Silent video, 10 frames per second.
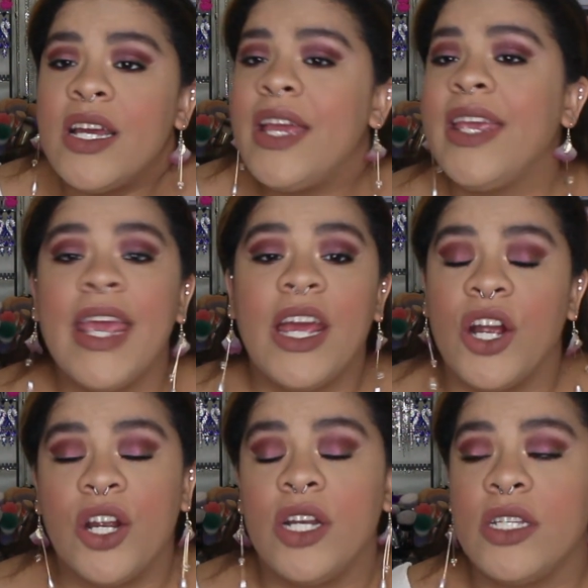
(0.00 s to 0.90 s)
it can't
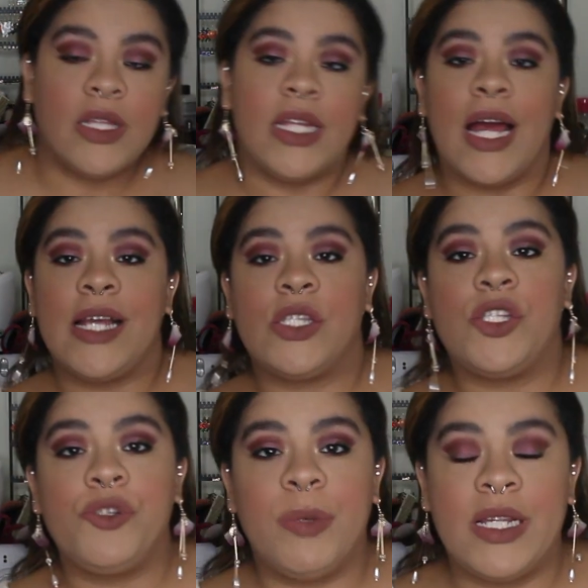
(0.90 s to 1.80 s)
hurt. The last
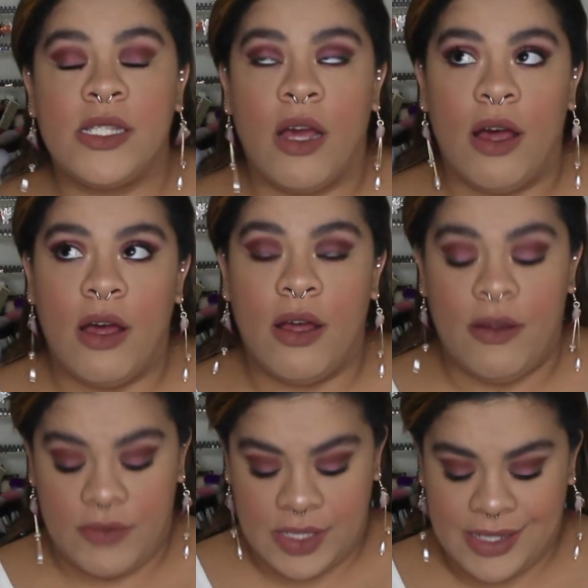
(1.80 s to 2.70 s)
2 bits
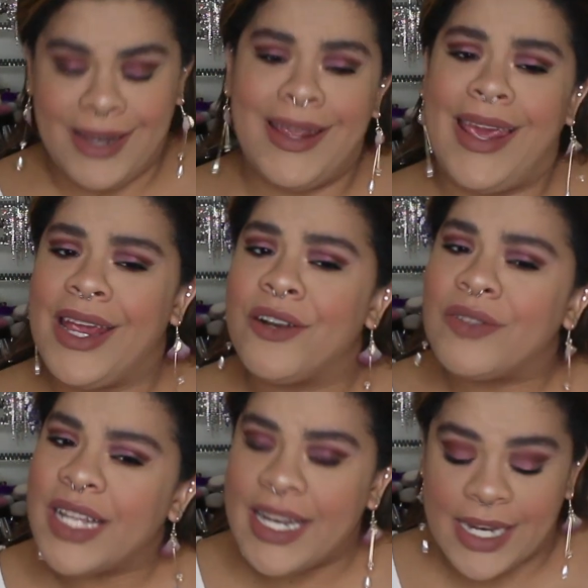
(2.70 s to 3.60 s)
of skincare
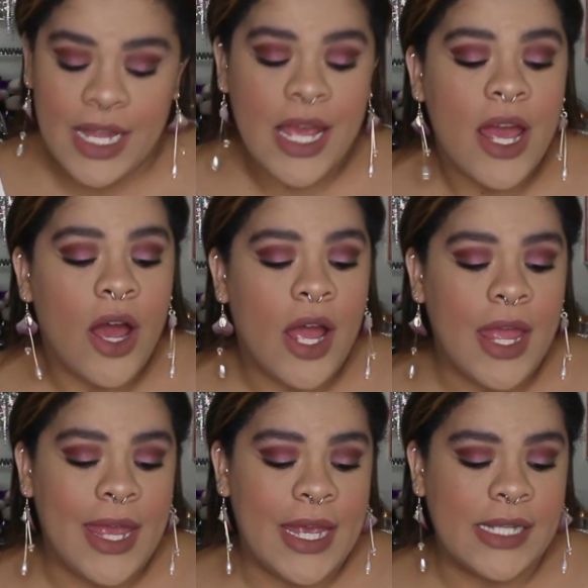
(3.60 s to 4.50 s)
related
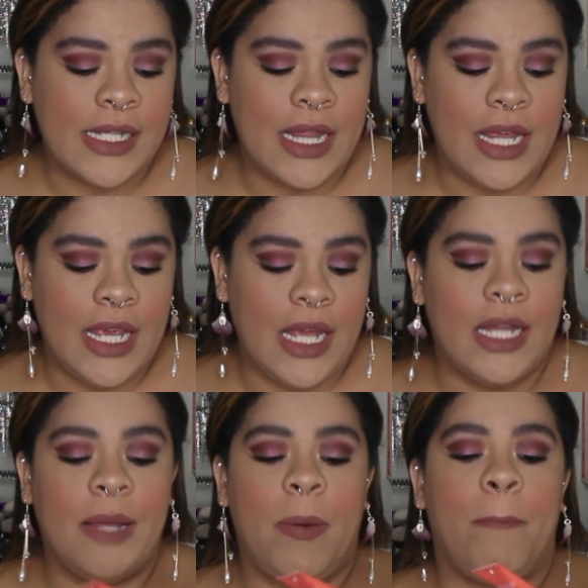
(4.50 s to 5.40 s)
is the
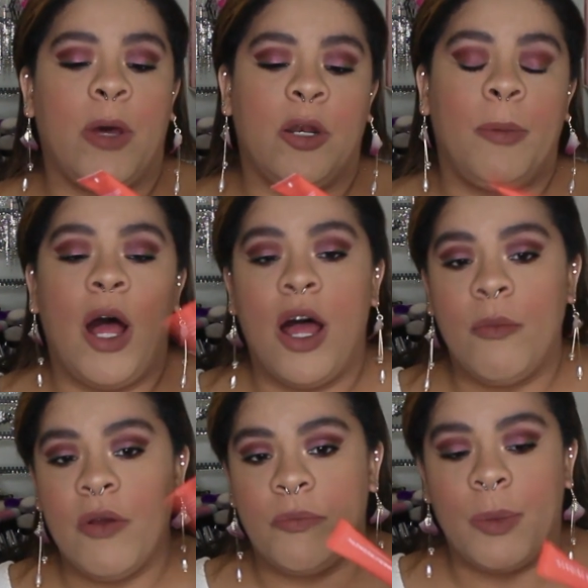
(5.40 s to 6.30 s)
Lip Butter
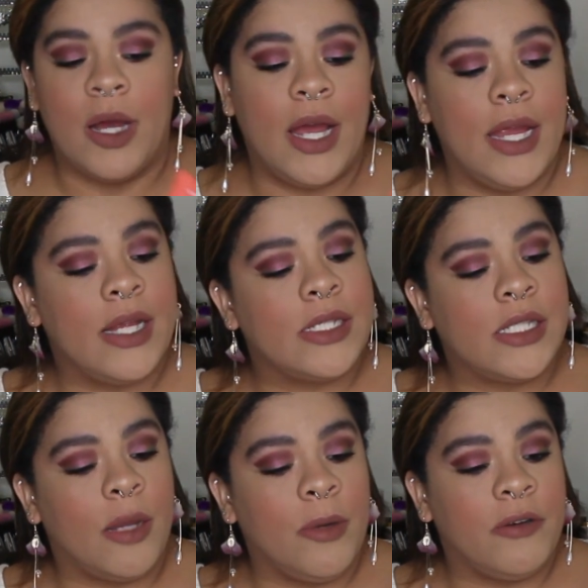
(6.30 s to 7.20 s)
Balm by
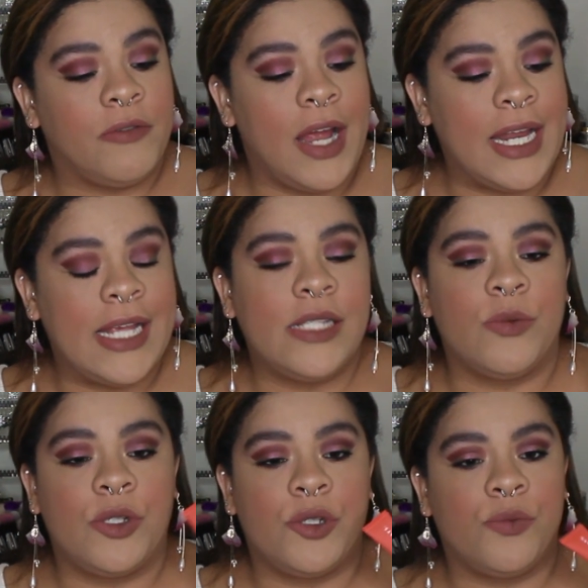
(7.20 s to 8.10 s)
Summer Fridays,
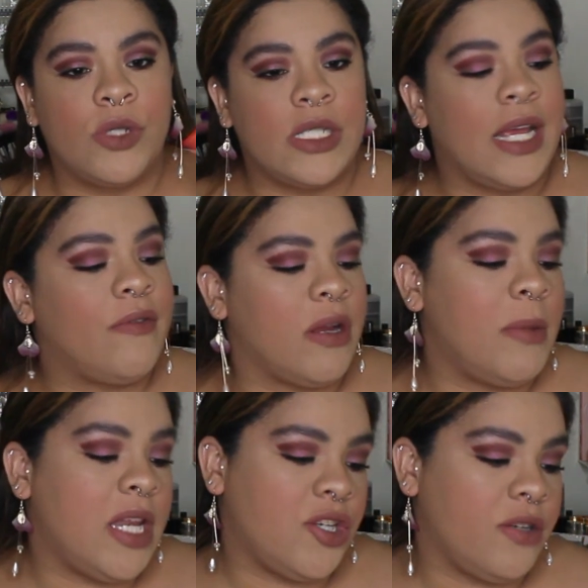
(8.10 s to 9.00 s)
which was a
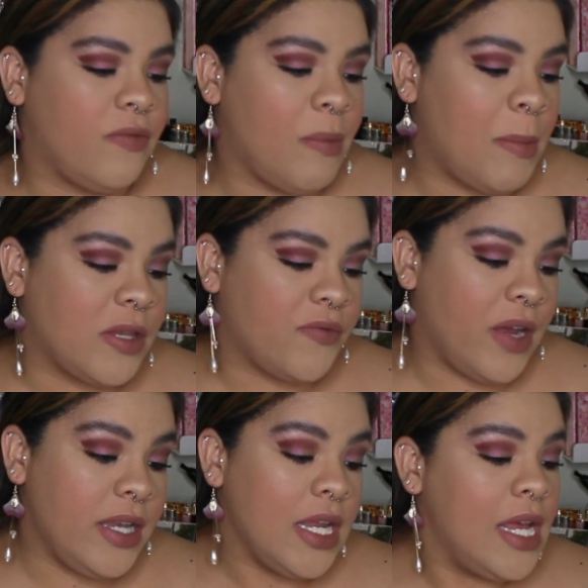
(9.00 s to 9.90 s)
recommendation from my best
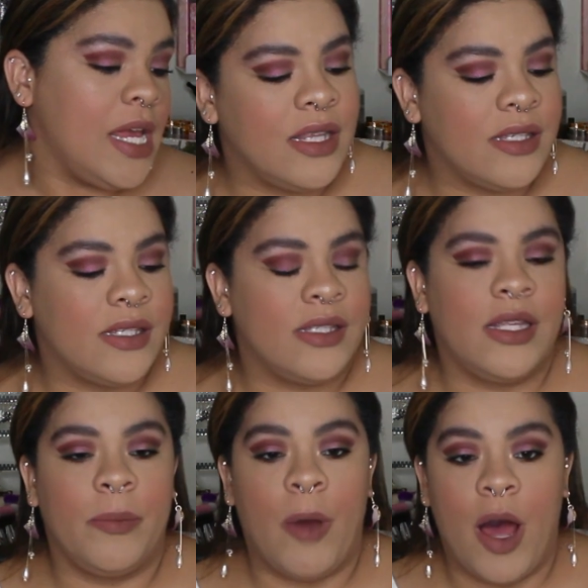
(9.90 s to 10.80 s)
friend. This is
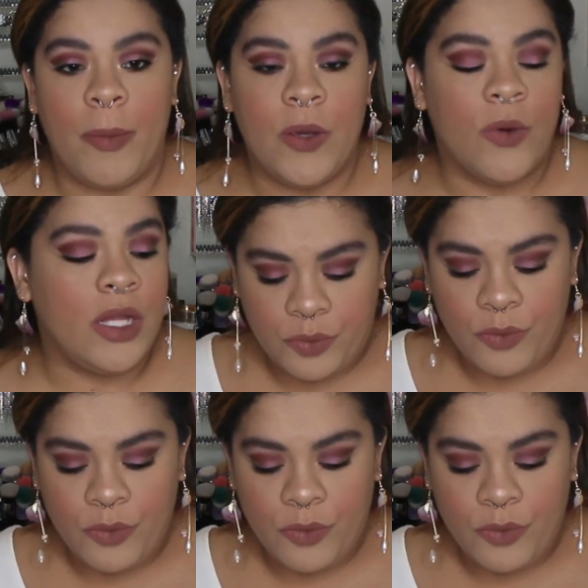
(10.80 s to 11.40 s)
the Poppy one,